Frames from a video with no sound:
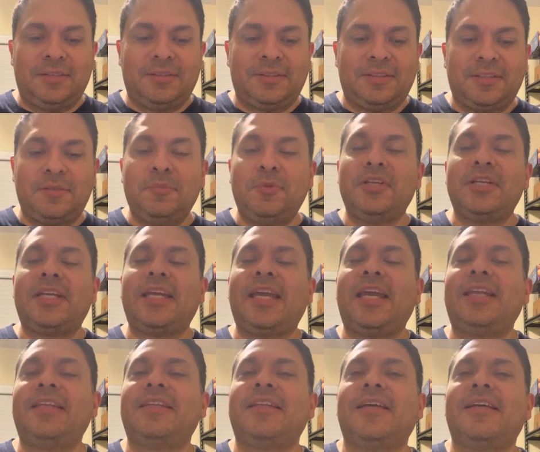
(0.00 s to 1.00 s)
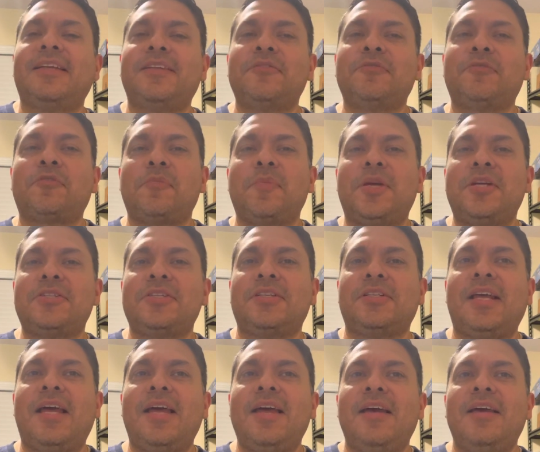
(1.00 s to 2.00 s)
communicate that
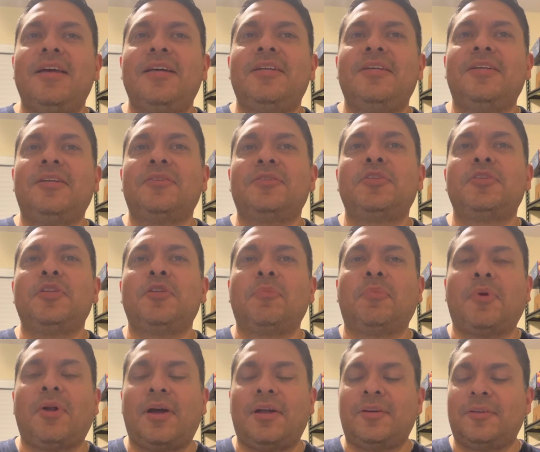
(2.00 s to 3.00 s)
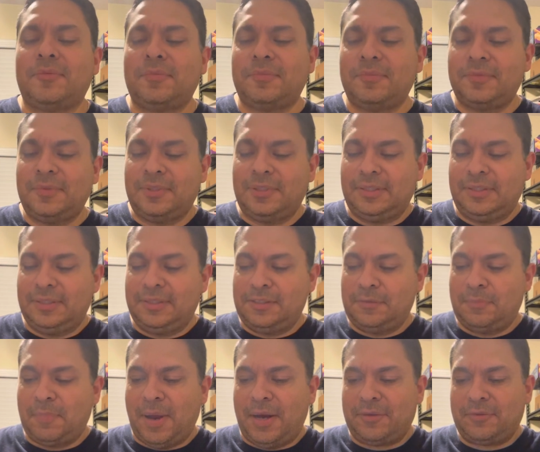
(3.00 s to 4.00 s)
information, you know, to the broader
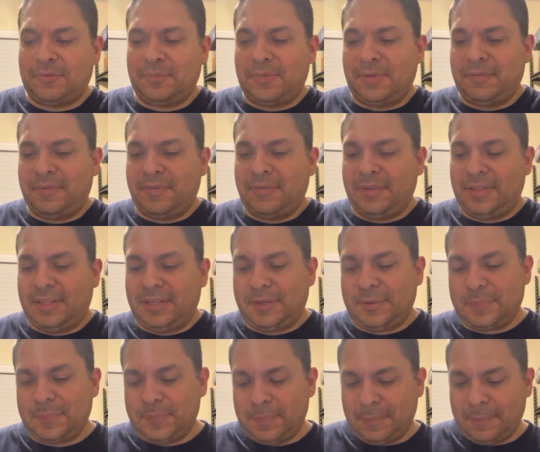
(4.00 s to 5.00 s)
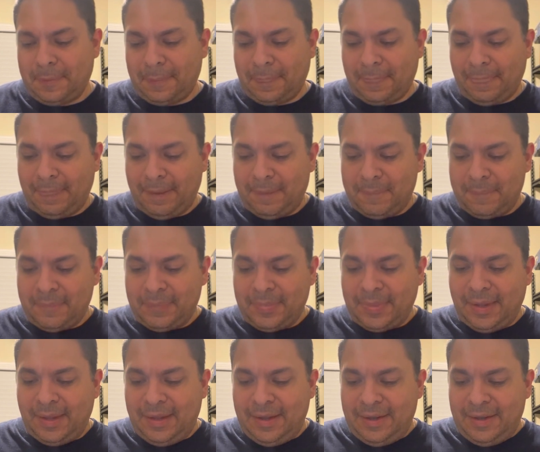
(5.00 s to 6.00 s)
spectrum of everything.
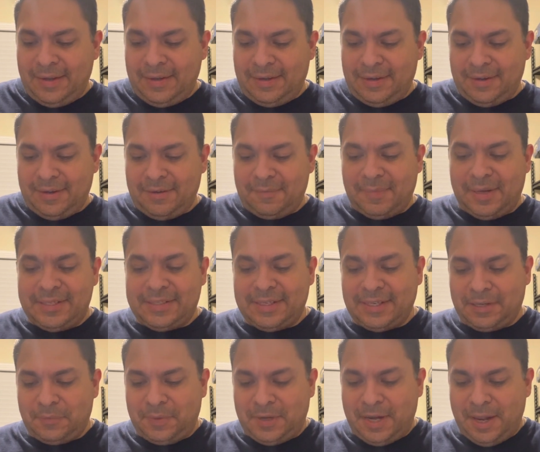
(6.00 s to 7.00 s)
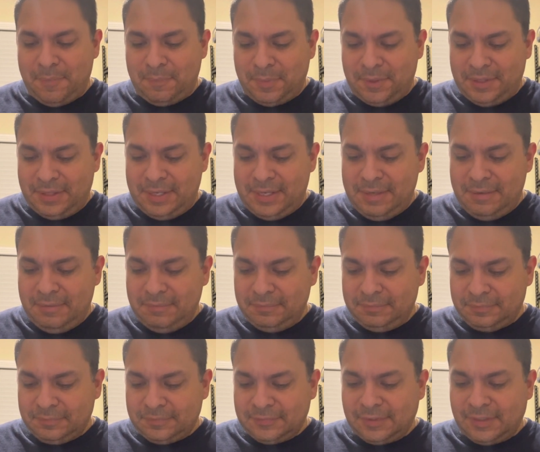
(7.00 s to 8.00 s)
My second one, empathy,
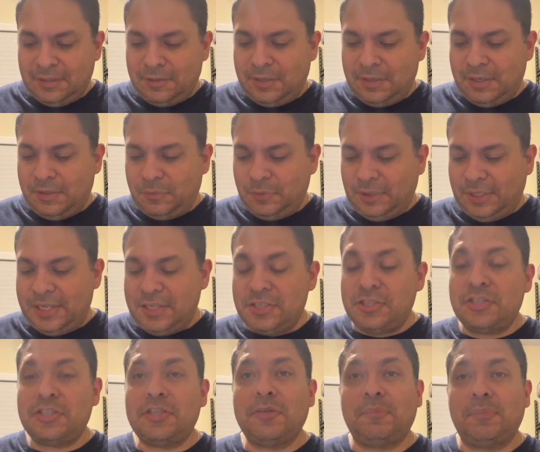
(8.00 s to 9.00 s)
relationship